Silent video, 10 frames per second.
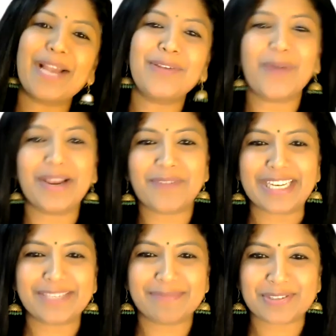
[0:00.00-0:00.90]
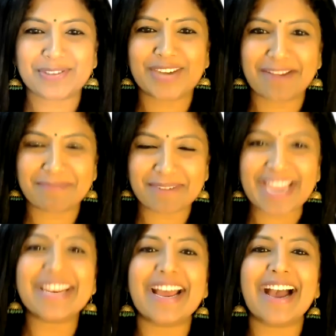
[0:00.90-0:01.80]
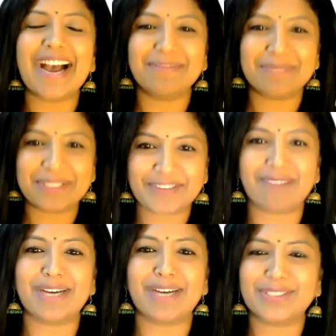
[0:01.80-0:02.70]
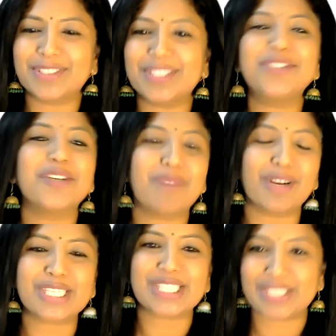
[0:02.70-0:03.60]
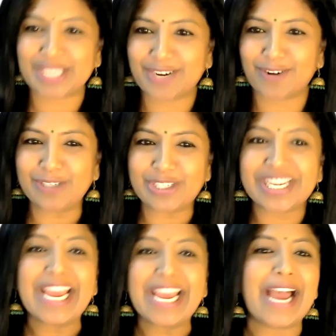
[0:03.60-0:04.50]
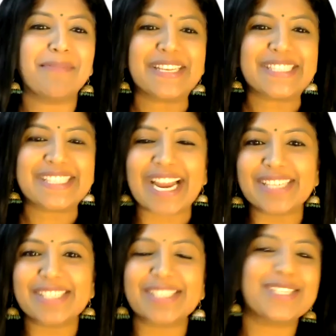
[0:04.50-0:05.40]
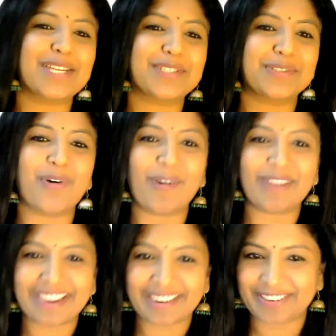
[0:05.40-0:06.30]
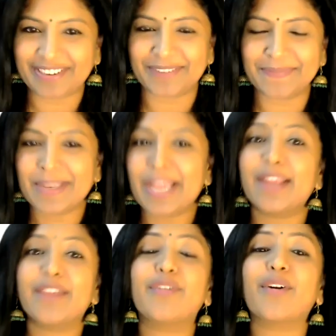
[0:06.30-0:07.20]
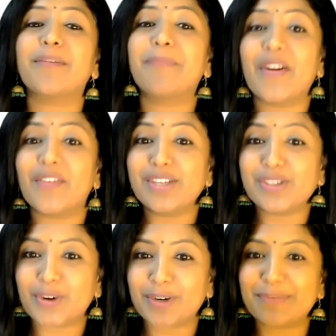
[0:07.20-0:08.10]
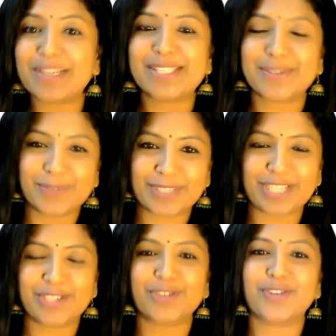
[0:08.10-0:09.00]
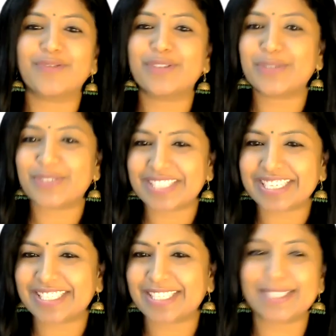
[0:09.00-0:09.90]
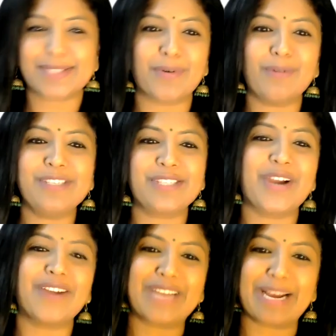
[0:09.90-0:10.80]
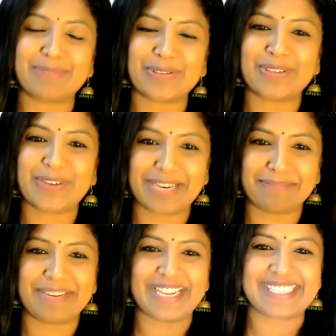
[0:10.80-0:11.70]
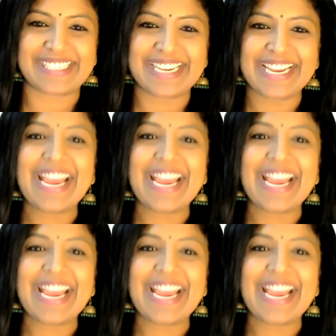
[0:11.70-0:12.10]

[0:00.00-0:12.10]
Hello and welcome to Trend Brain. I'm Divya Madhukar, your Montessori coach. I'm excited that you all are here. If you're a parent or a preschool teacher of 2 to 6 years old, you have come to the right place.